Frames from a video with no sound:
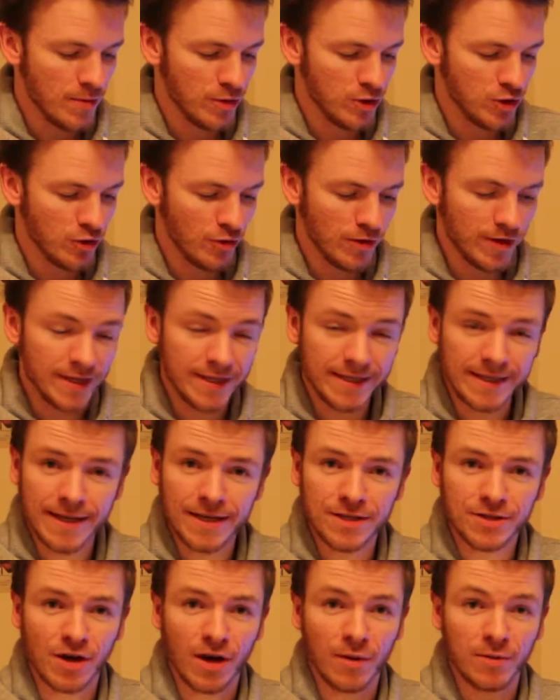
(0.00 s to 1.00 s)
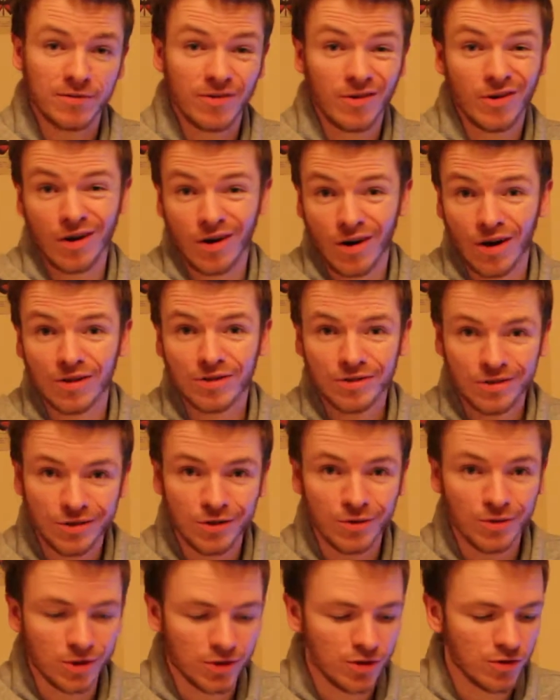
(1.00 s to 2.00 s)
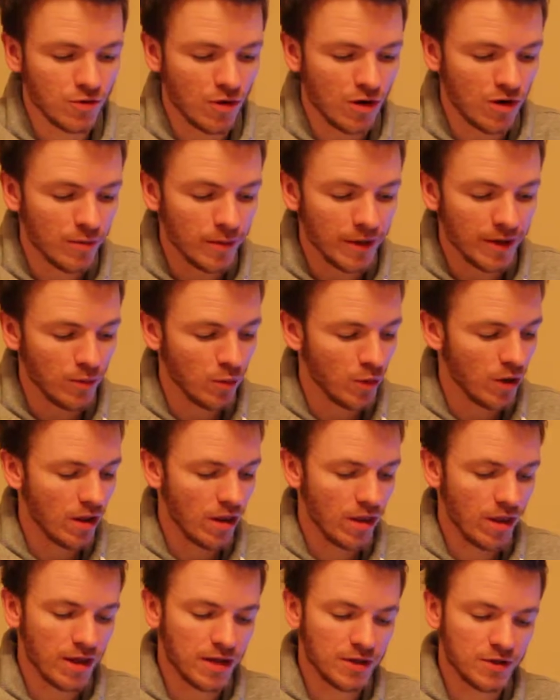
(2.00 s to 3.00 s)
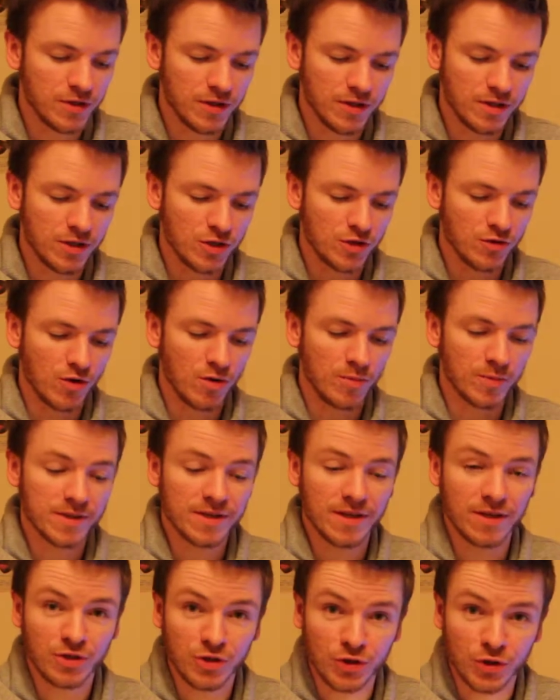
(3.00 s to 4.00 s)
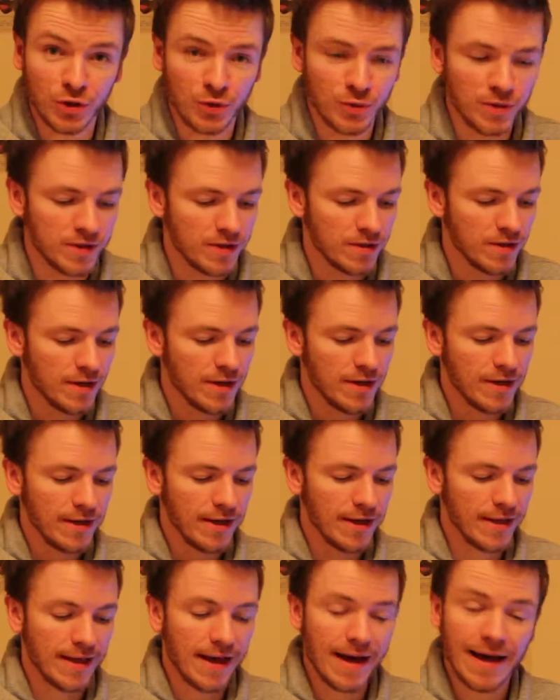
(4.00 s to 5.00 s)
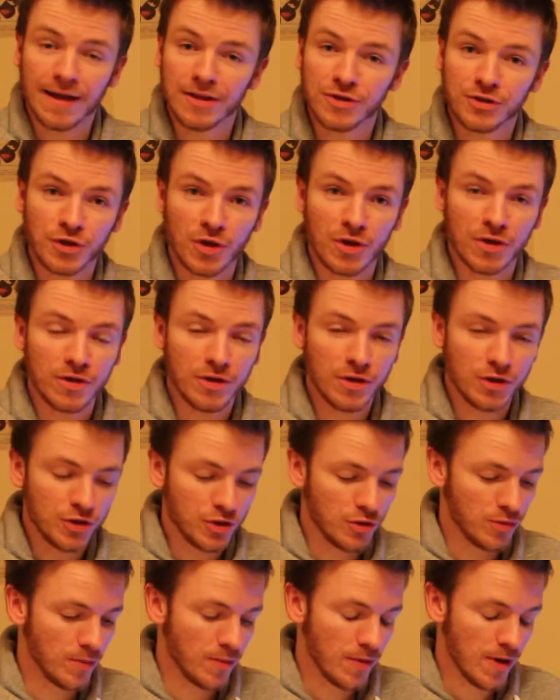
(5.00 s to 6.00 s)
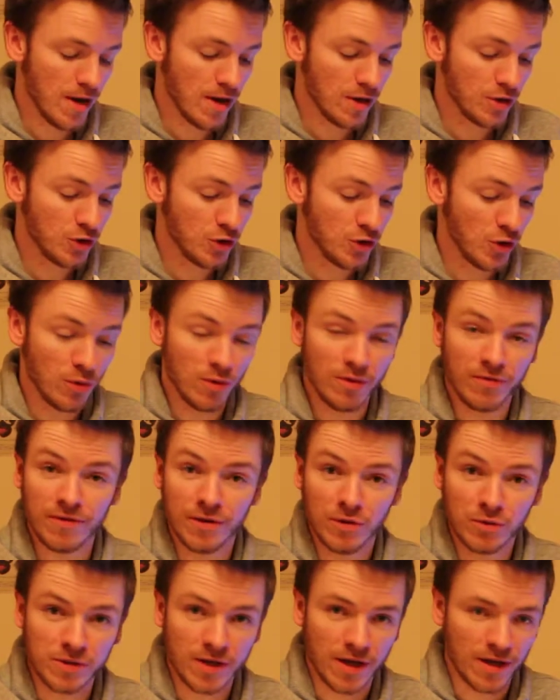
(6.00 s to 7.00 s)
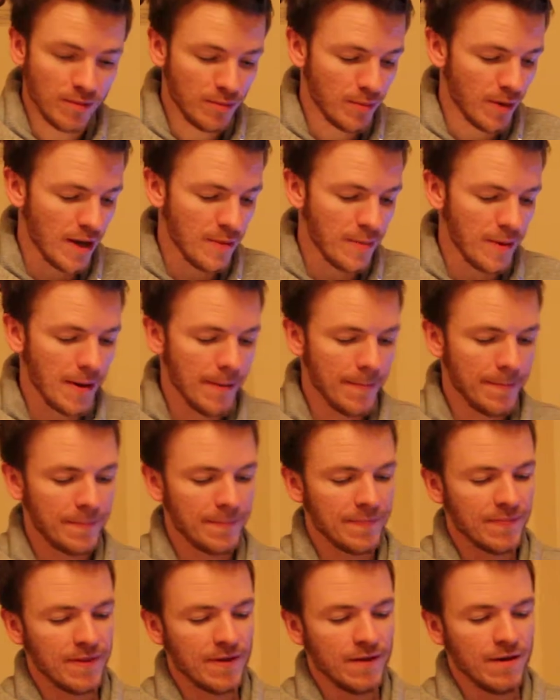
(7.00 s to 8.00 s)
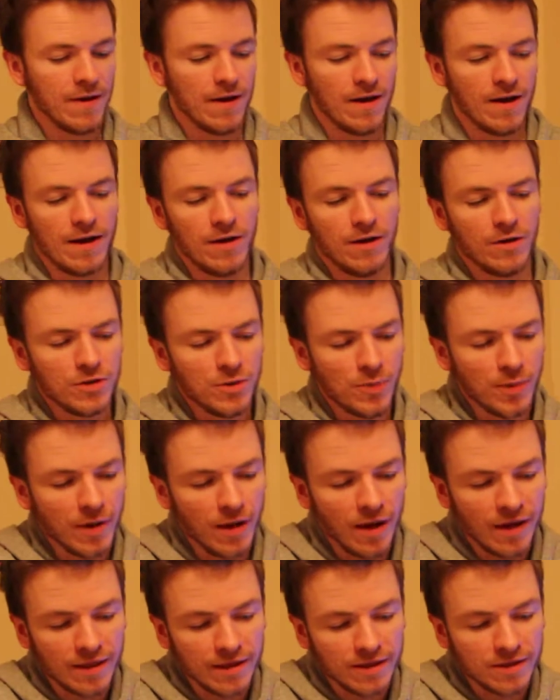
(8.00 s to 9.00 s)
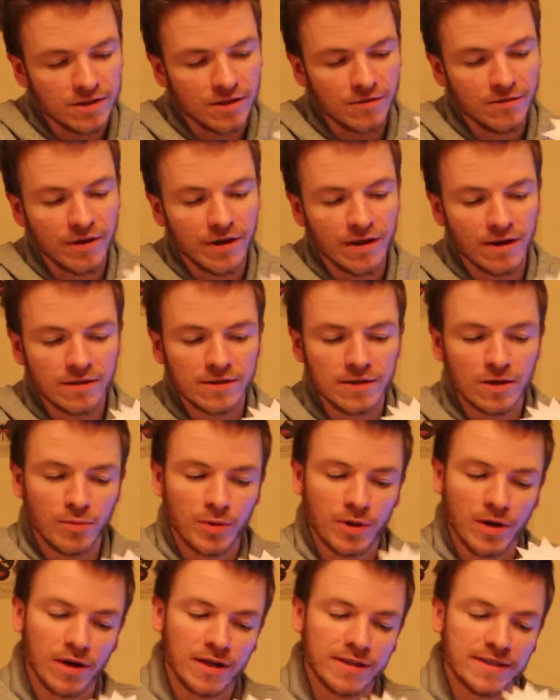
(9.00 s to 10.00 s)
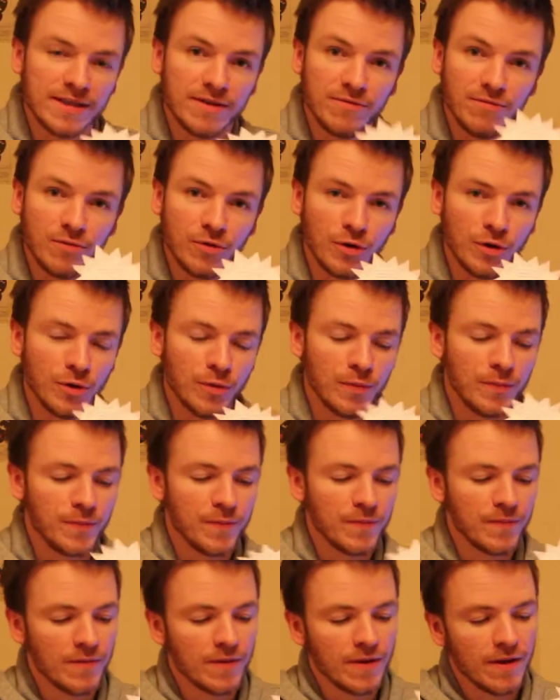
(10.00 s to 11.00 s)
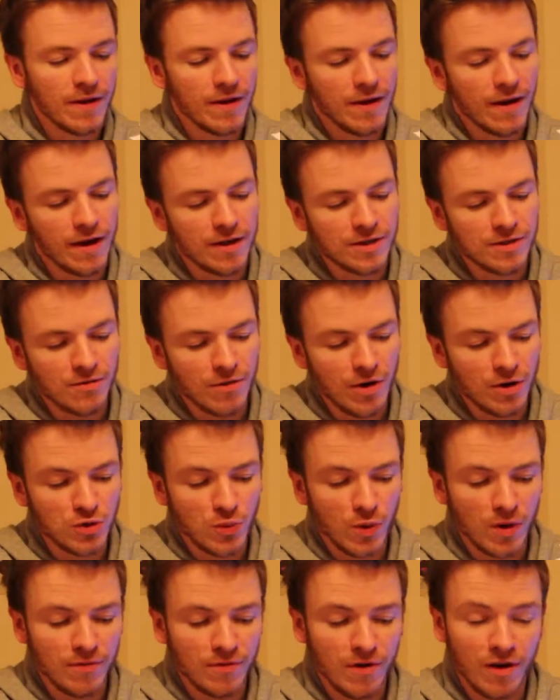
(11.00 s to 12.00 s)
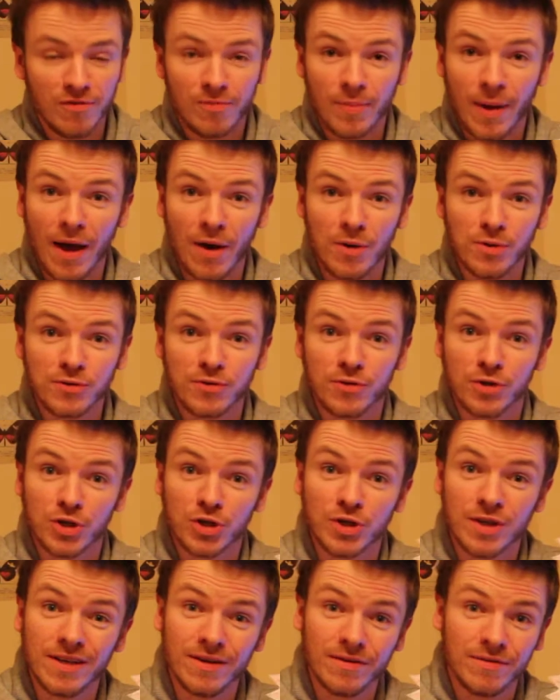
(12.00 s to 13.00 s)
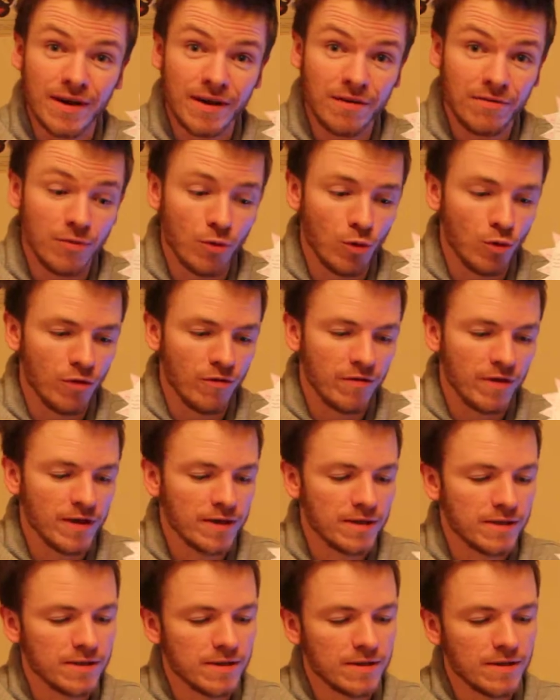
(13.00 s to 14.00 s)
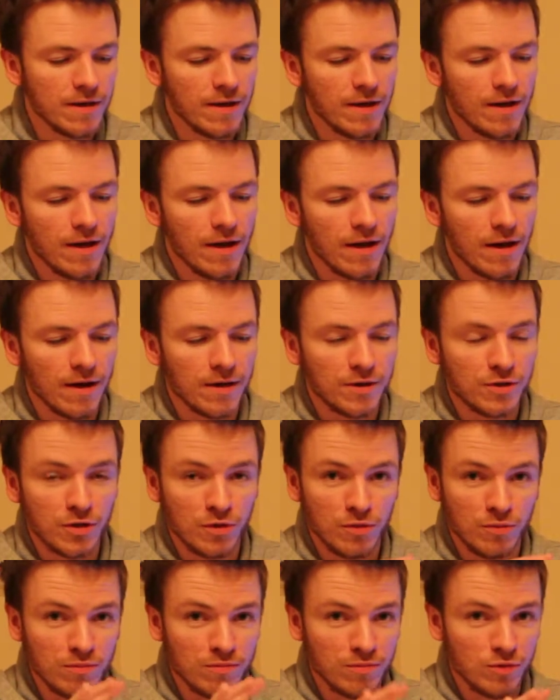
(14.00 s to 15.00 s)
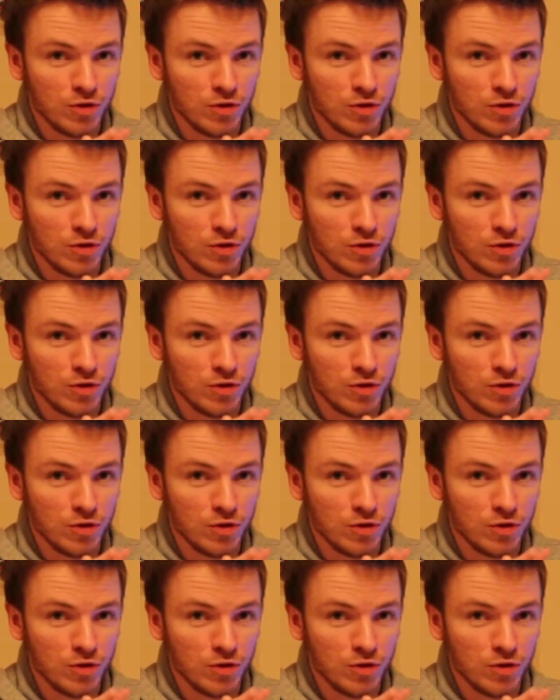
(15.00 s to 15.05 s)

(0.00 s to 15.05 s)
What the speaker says: During the daytime it's very hard to do astronomy, and one of the things that astronomers tend to do is get their hands on some solar filter paper. It looks a bit like this stuff here, it looks a little bit like tinfoil. It's around £25 for a sheet of A4 of this, so